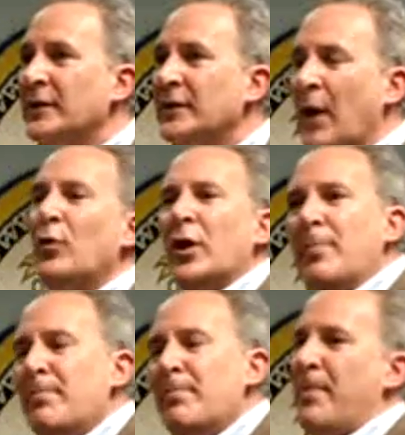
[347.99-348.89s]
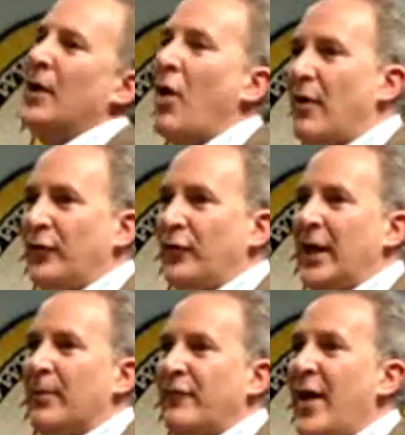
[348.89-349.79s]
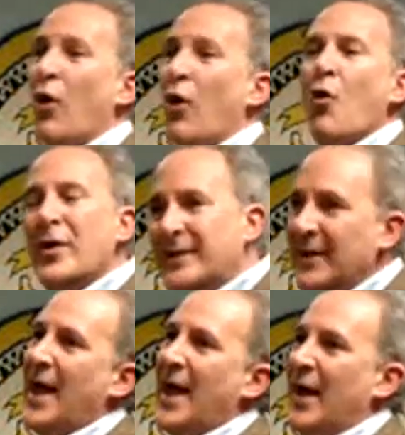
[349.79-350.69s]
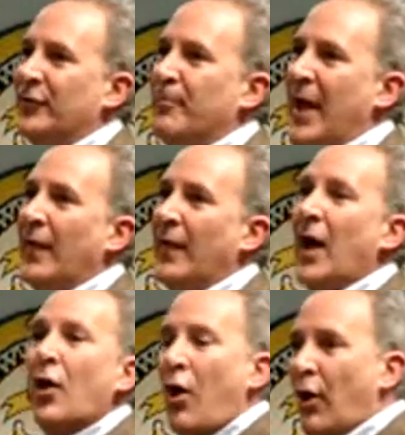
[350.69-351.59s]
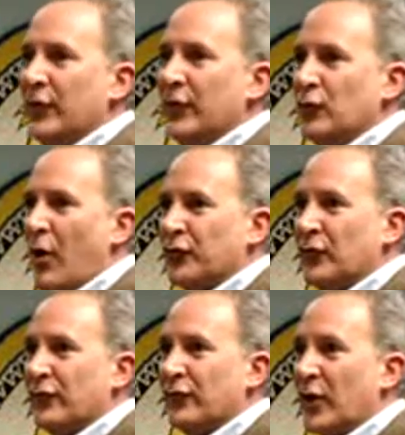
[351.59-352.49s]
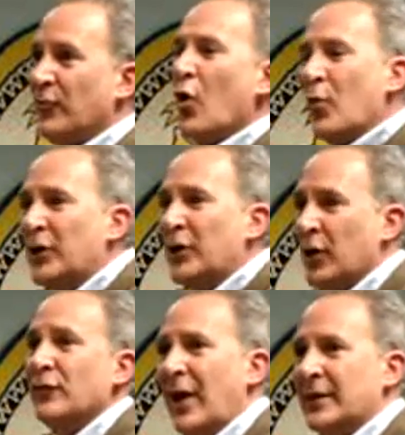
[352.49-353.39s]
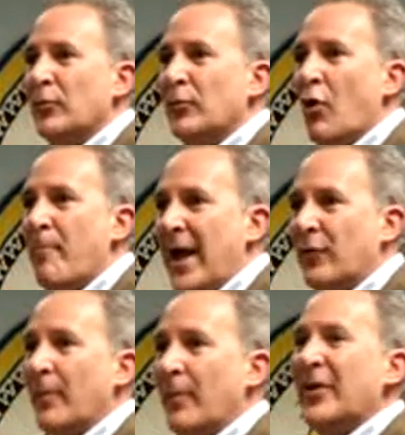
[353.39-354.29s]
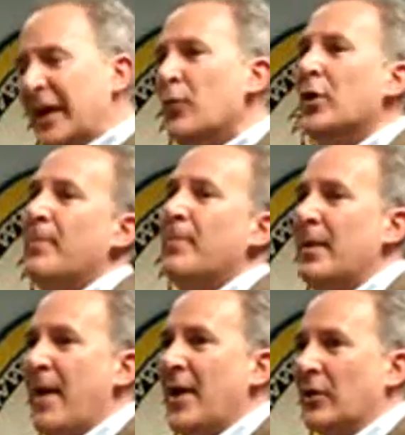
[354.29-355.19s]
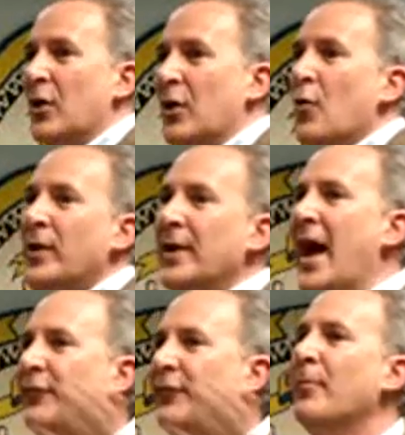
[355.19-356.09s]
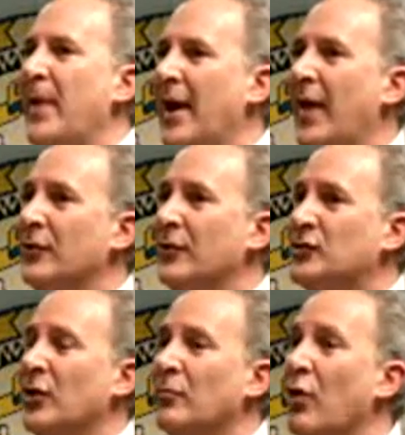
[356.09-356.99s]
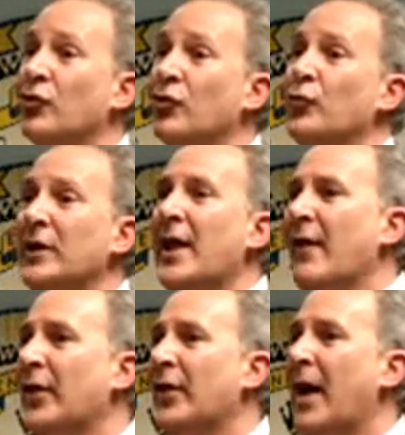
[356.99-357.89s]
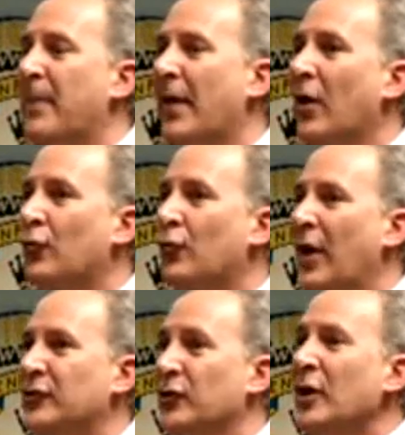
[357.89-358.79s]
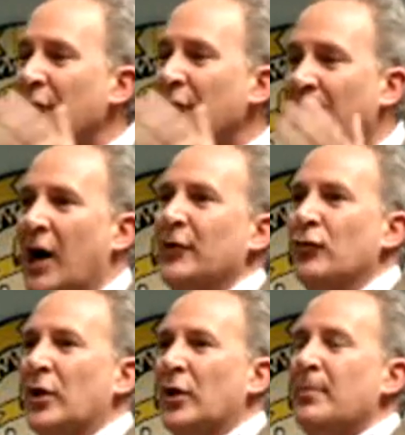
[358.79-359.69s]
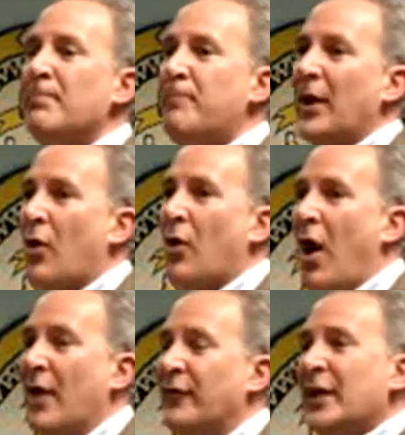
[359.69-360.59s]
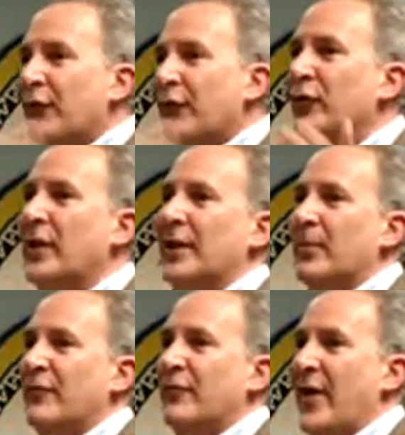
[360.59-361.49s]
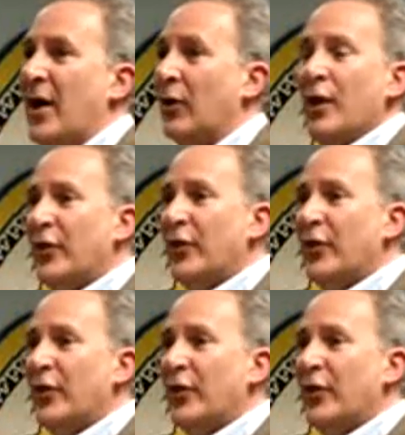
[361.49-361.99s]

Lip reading: That we would have been better off letting them fail. We didn't have to bail out all these Wall Street firms. We could have let them go bankrupt. It would have been better. We didn't have to bail out General Motors. We didn't have to bail out Chrysler. The country would have been better off if we let them fail.